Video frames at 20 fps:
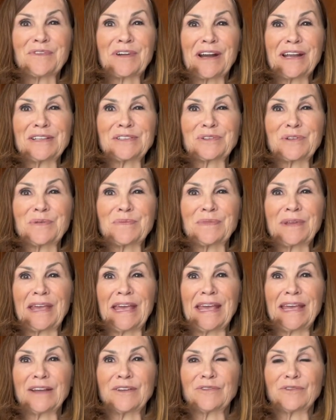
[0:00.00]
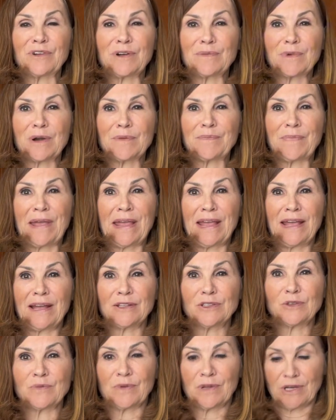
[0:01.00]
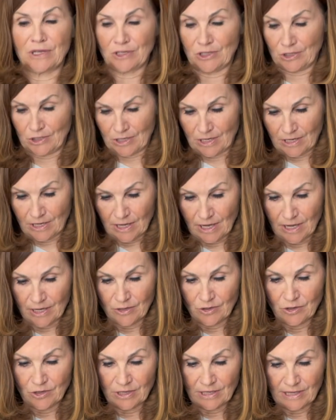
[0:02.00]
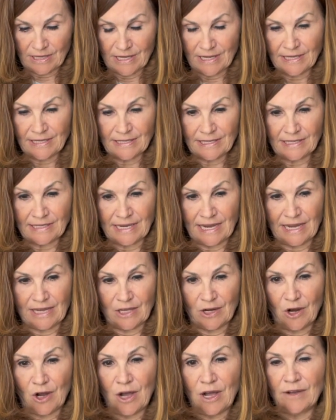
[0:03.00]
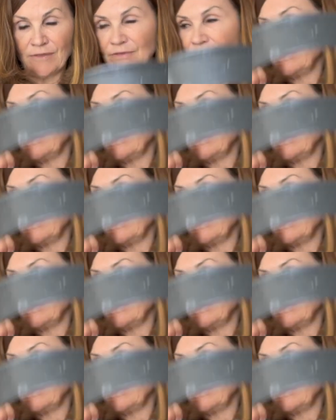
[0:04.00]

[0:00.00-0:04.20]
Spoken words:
our ice cream cake from our pan. So I'm going to just unhook this and take it off.